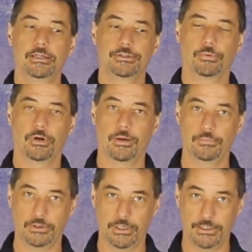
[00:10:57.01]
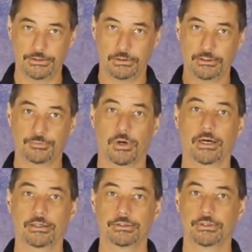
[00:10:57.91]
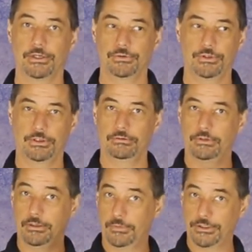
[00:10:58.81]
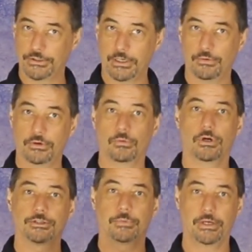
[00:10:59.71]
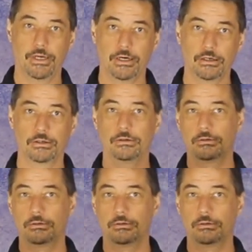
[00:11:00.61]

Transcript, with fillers: So when I'm engaged in this practice, I usually get in my shower, wash my hair,